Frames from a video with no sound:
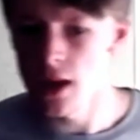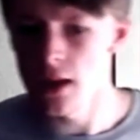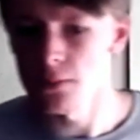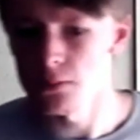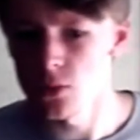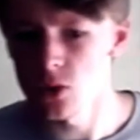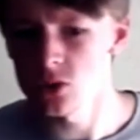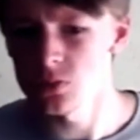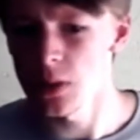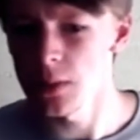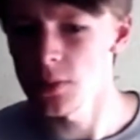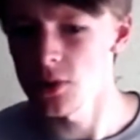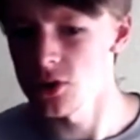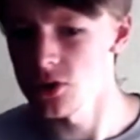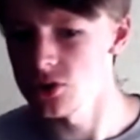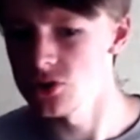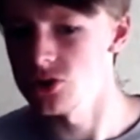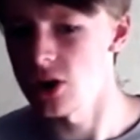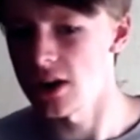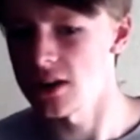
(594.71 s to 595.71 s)
Most people who
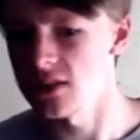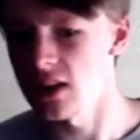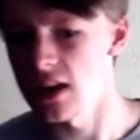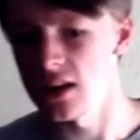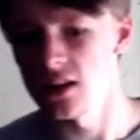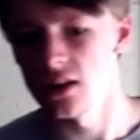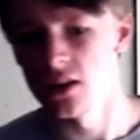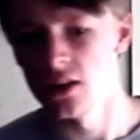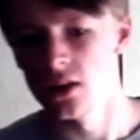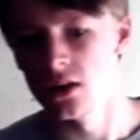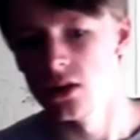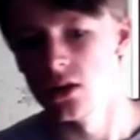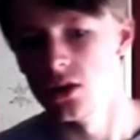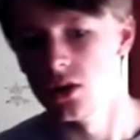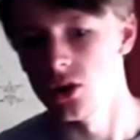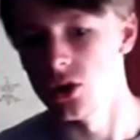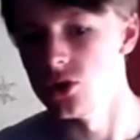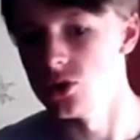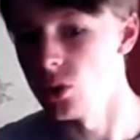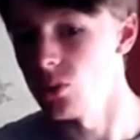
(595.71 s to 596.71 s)
drink tea,
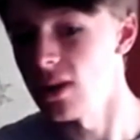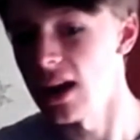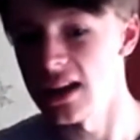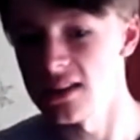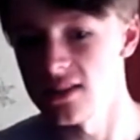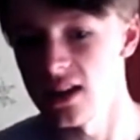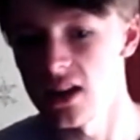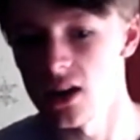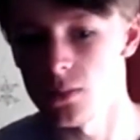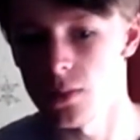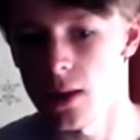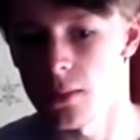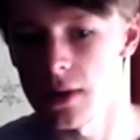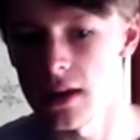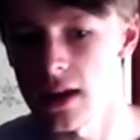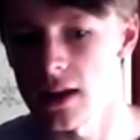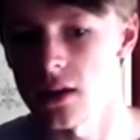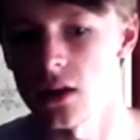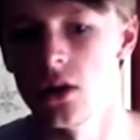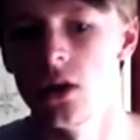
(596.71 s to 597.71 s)
who don't like tea, are probably
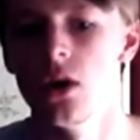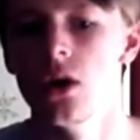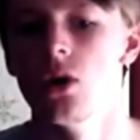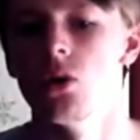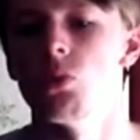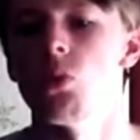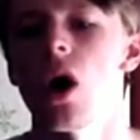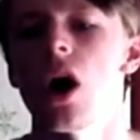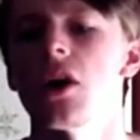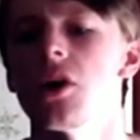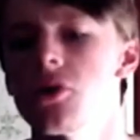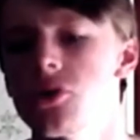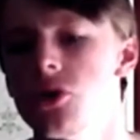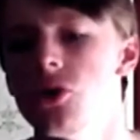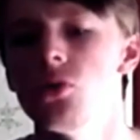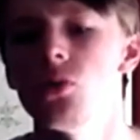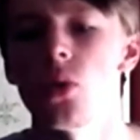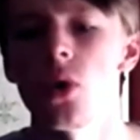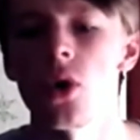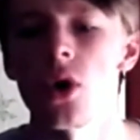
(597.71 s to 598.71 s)
like, water
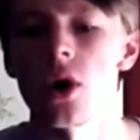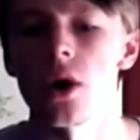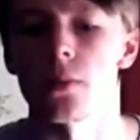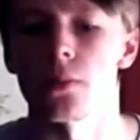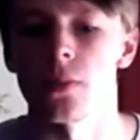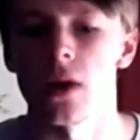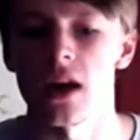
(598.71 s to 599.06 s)
too warm.